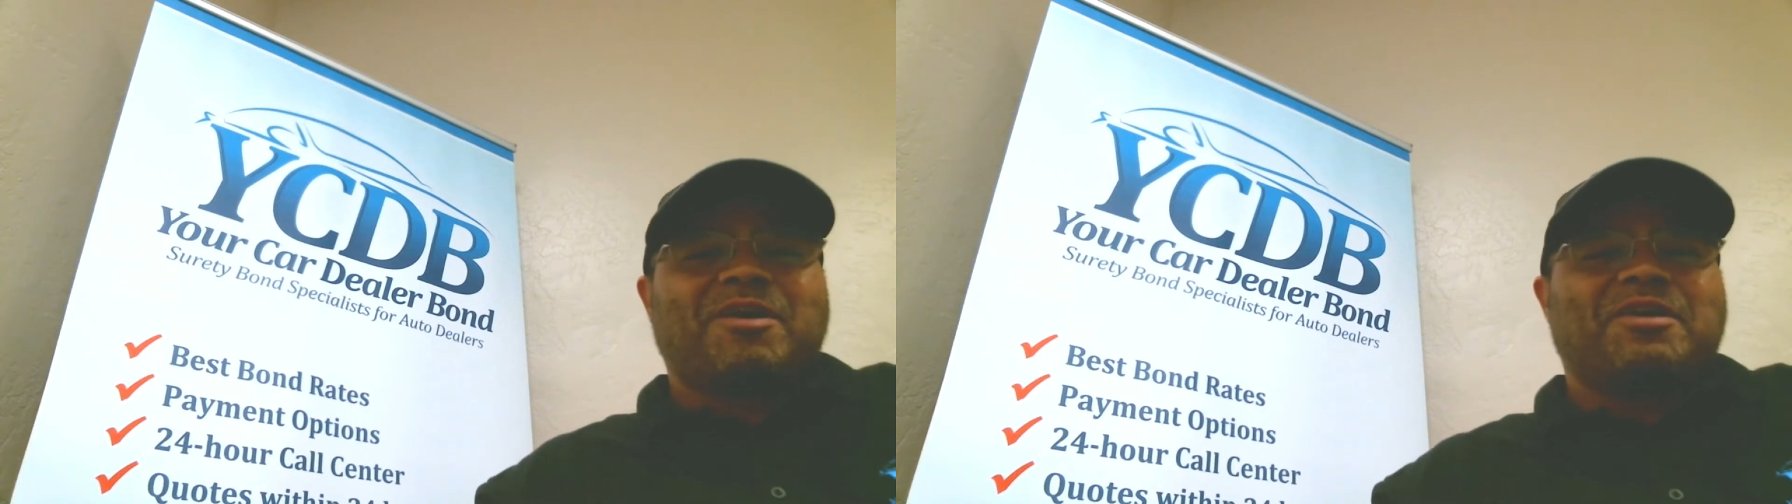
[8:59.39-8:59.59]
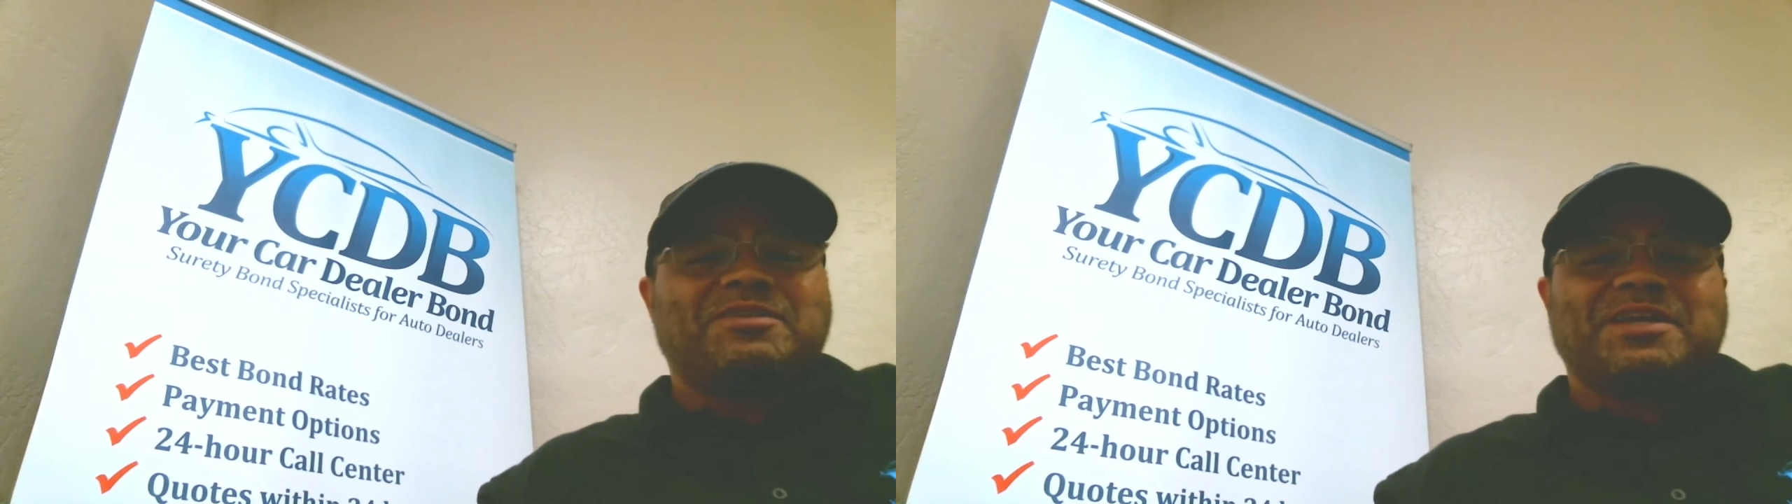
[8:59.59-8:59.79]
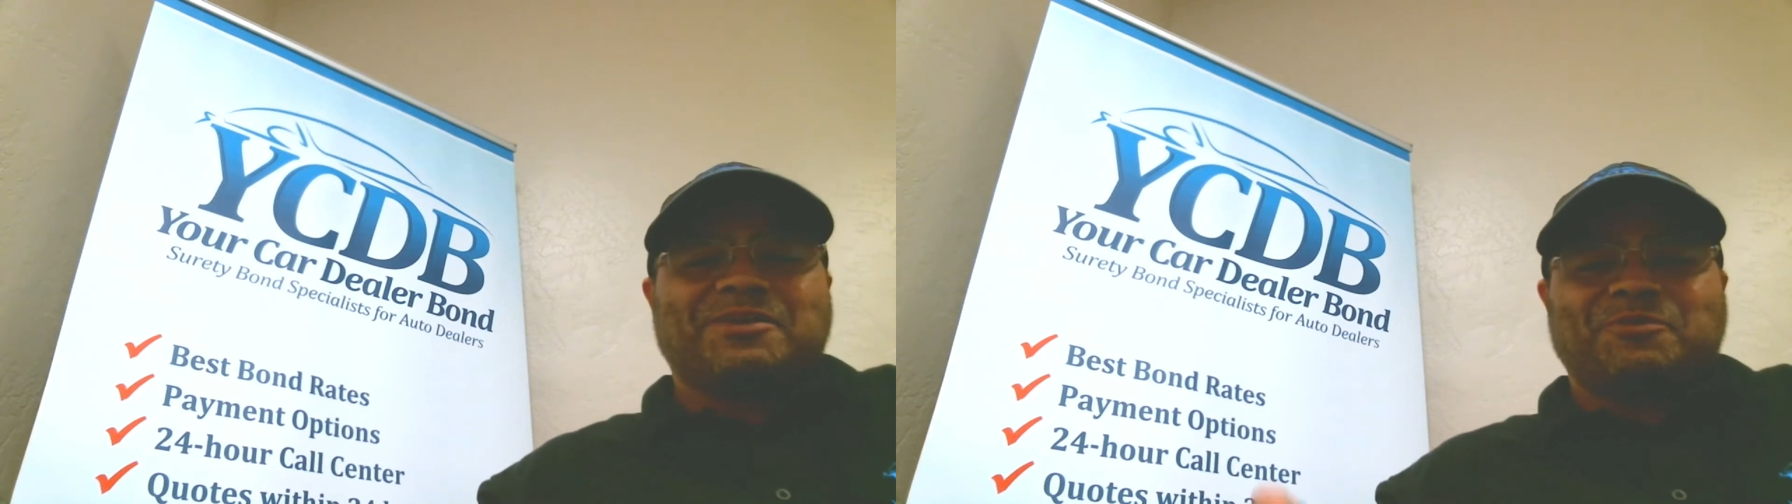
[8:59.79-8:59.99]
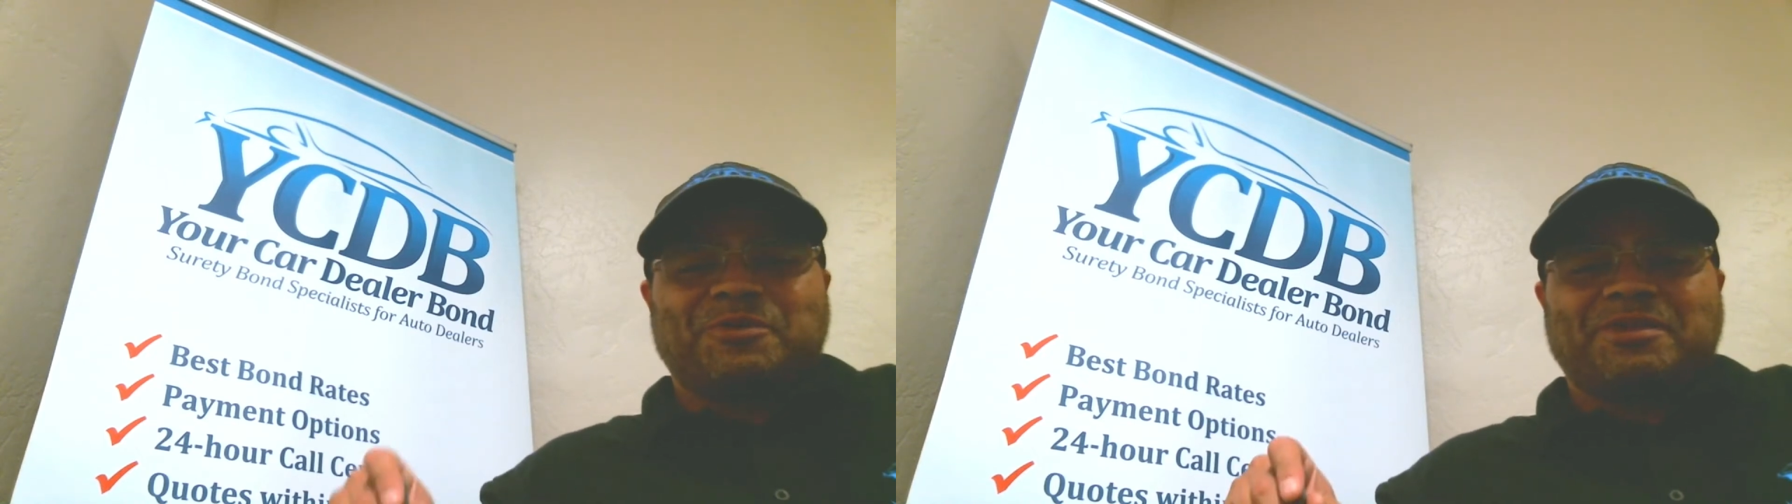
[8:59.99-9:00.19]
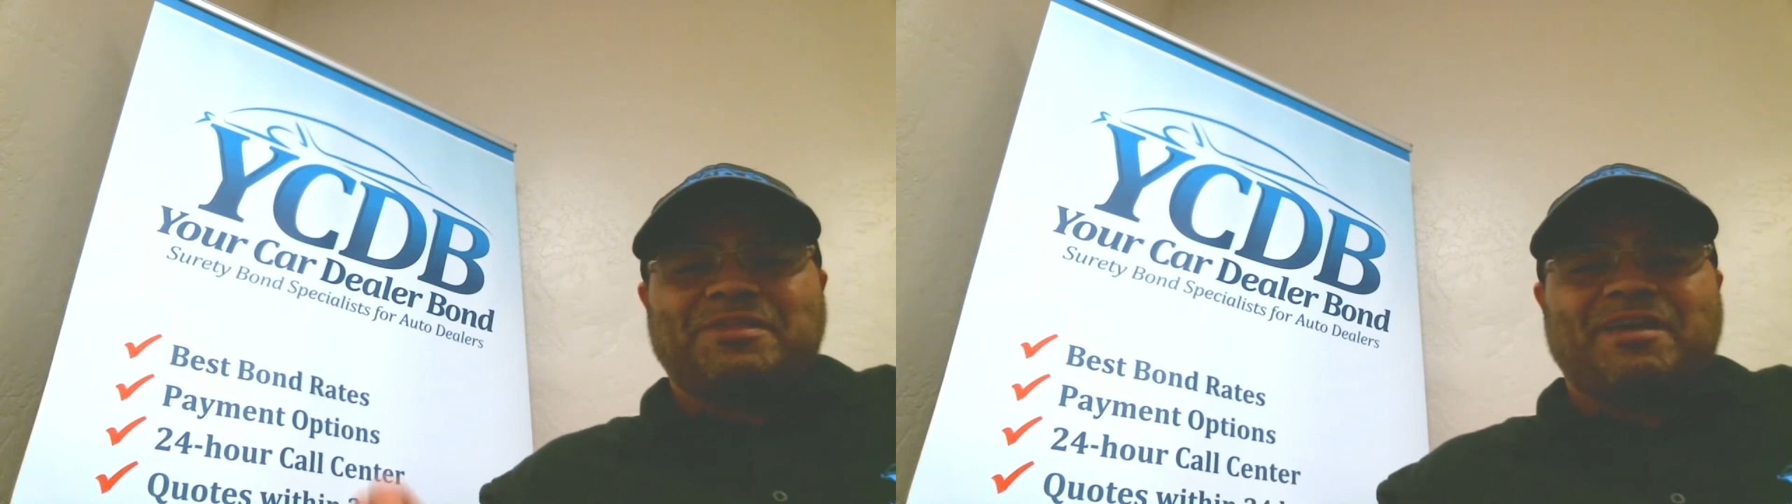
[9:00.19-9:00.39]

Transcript: contact with